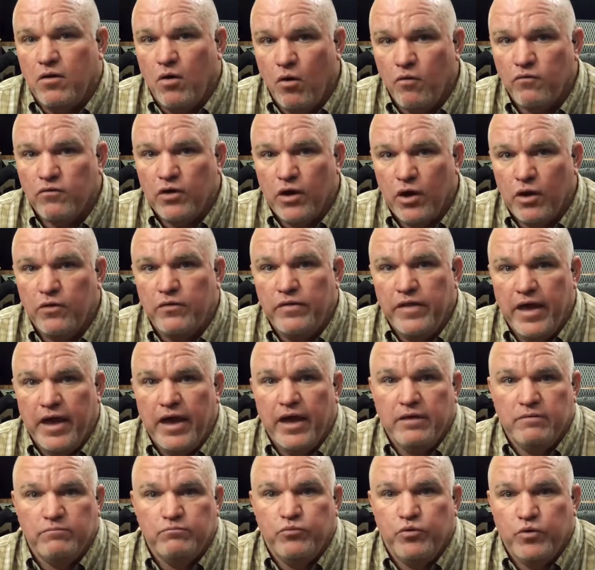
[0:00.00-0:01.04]
overload
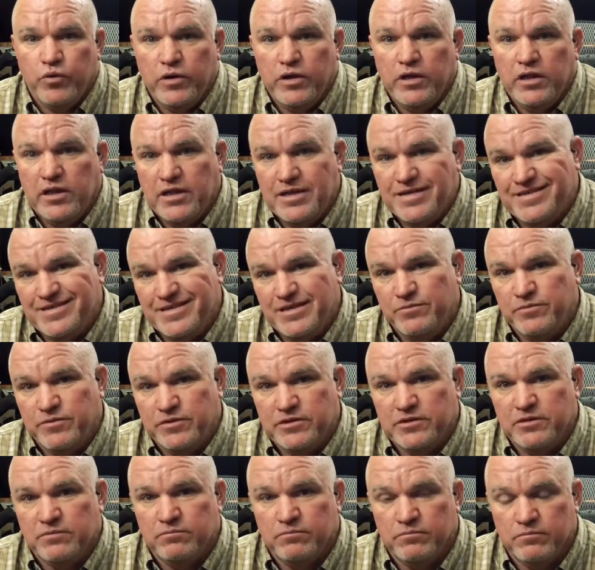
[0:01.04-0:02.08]
that pretty easy with
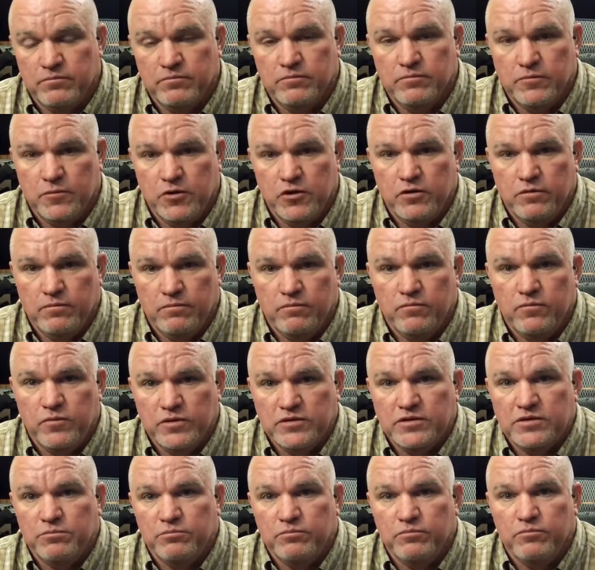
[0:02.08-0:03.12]

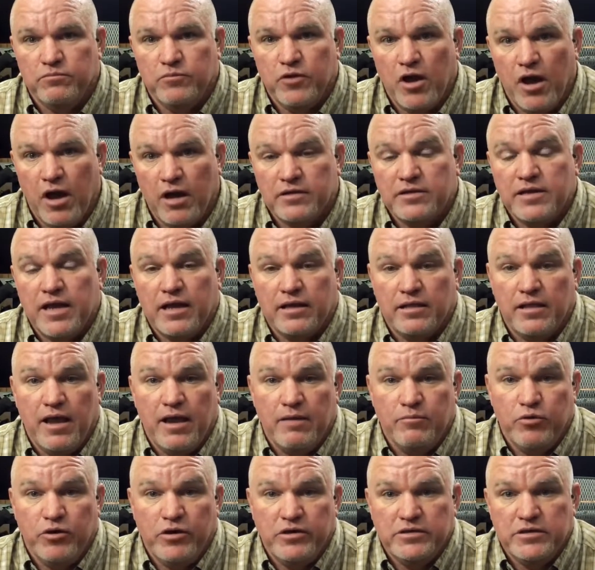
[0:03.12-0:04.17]
some contact
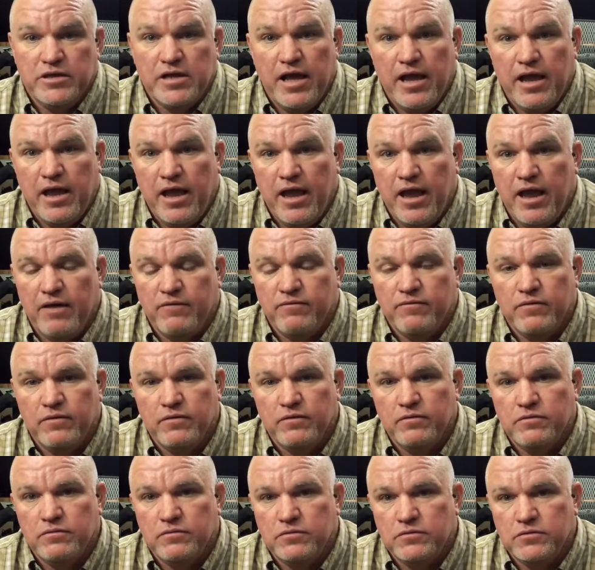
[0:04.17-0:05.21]
libraries that I have.
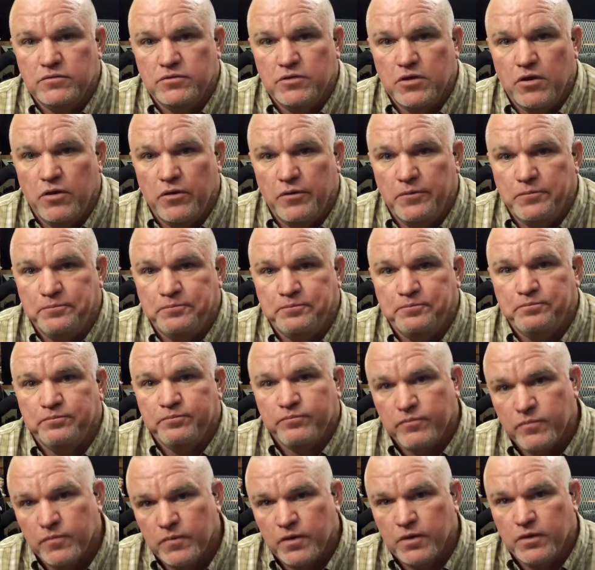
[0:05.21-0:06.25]
So
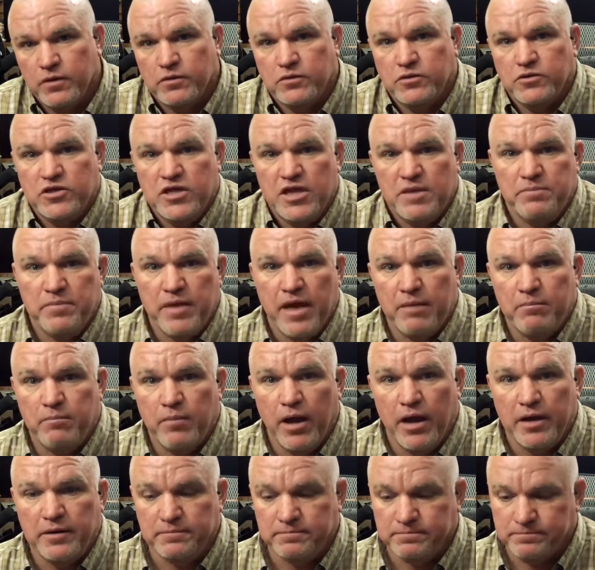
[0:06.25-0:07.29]
just keep that in
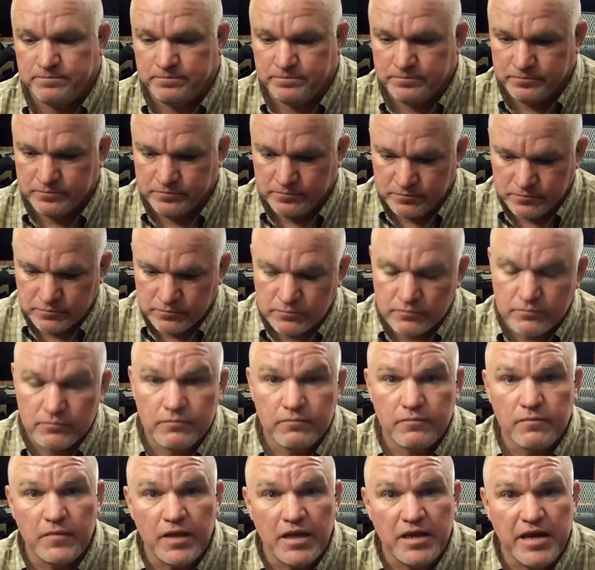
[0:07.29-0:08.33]
mind.
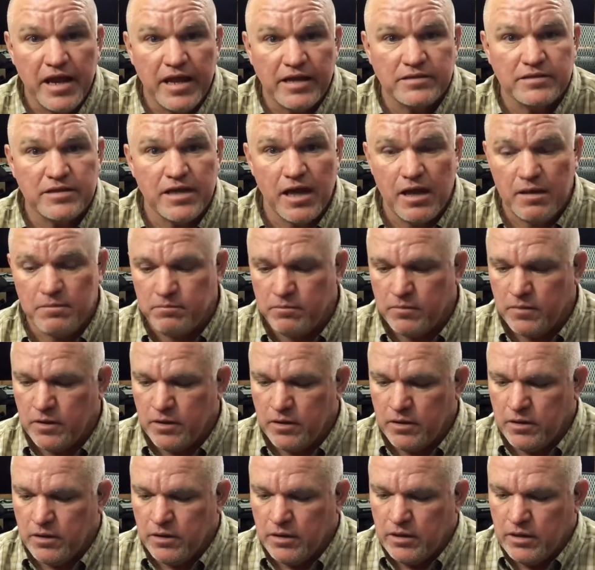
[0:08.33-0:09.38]
Next up
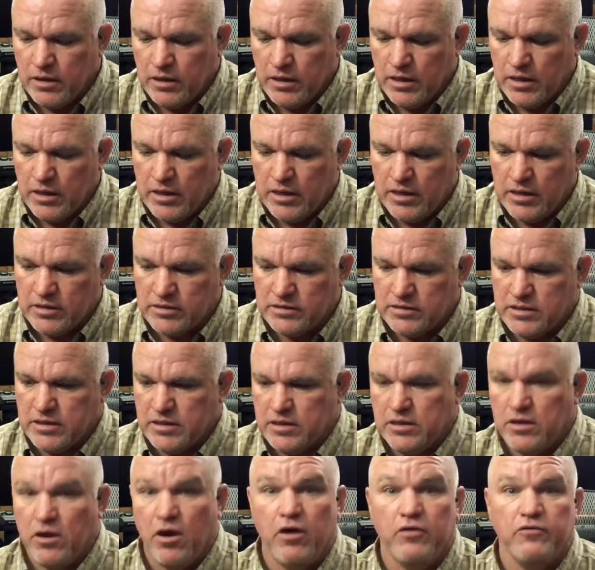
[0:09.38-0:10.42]
is
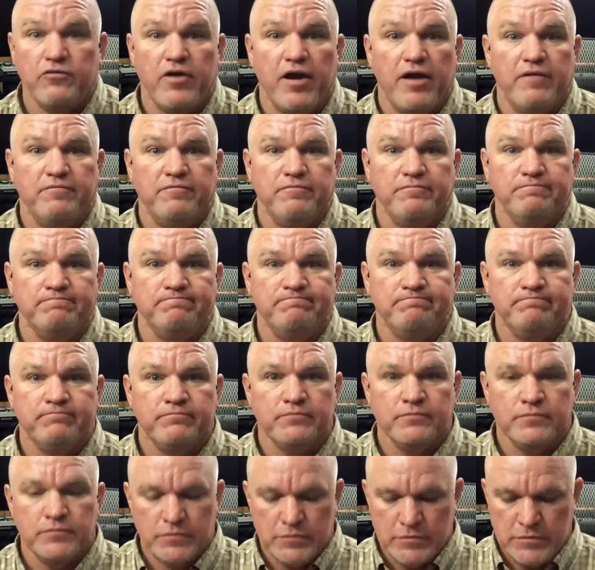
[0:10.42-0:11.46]
the hard drive,
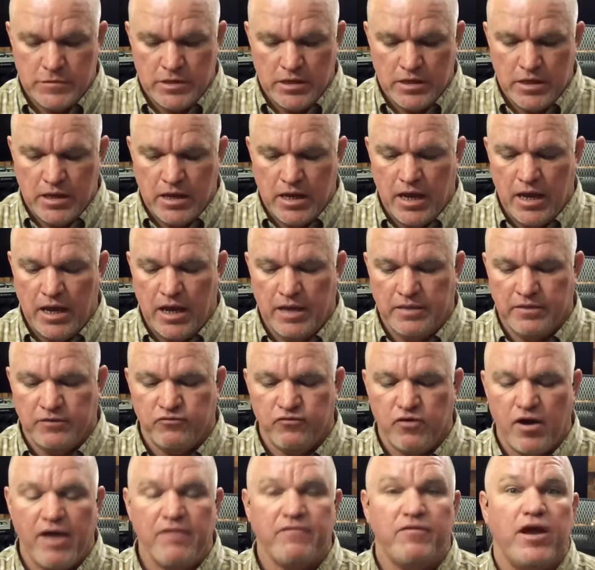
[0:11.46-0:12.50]
and the
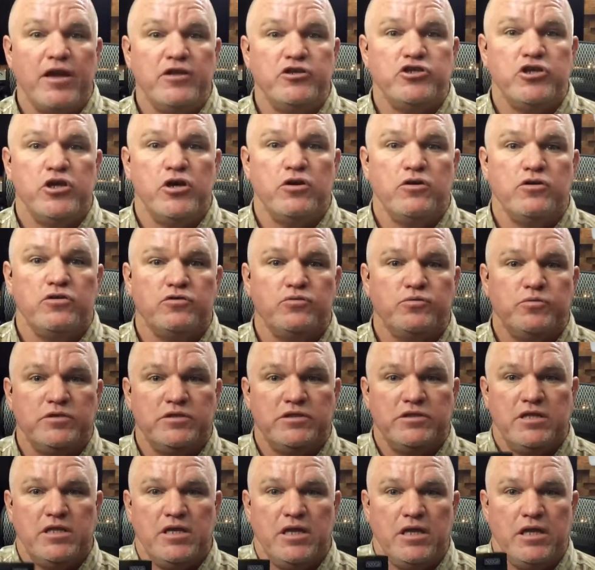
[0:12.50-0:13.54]
drive I chose
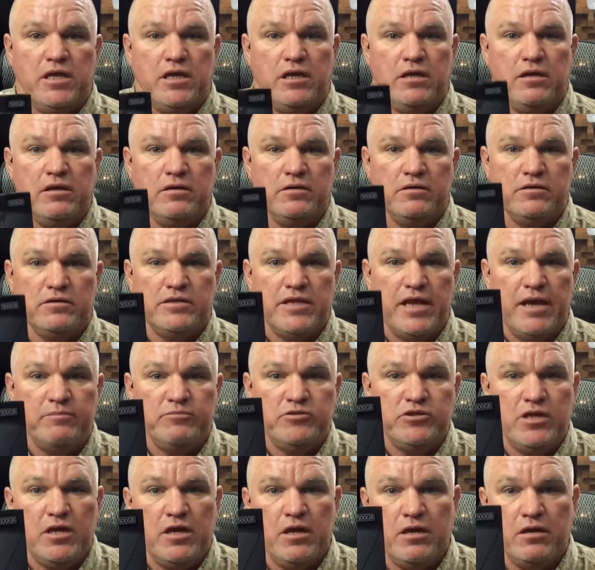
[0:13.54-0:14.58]
was the
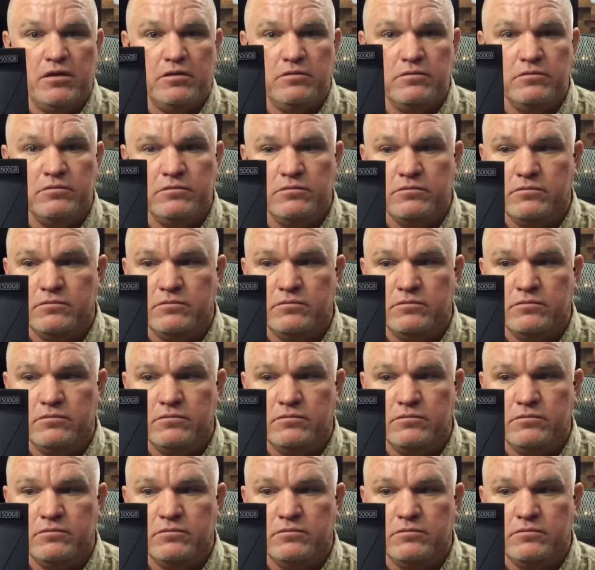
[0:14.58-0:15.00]
Samsung